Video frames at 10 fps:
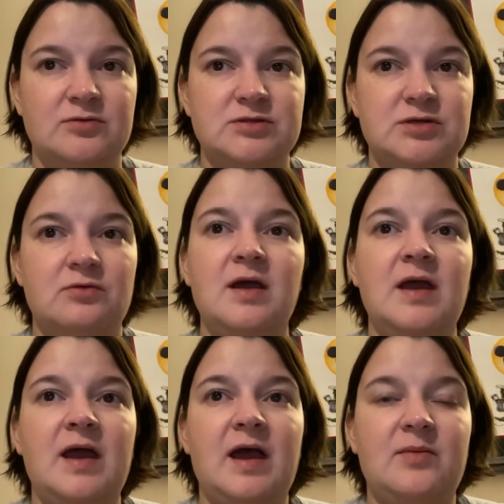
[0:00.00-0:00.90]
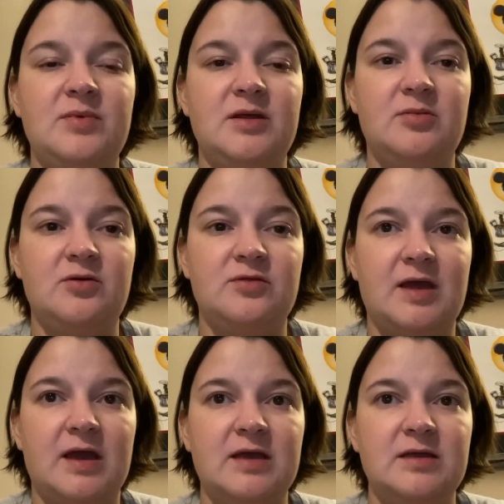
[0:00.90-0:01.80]
so happy about
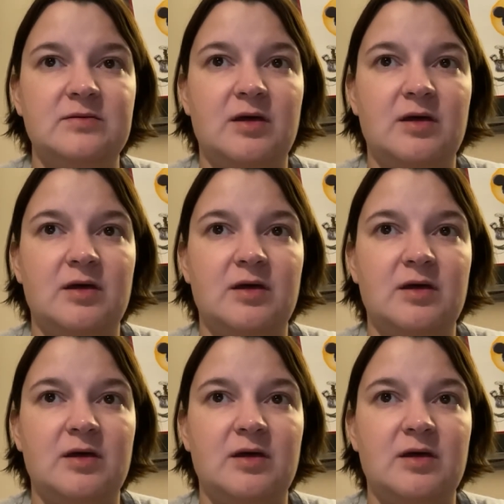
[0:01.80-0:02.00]
that.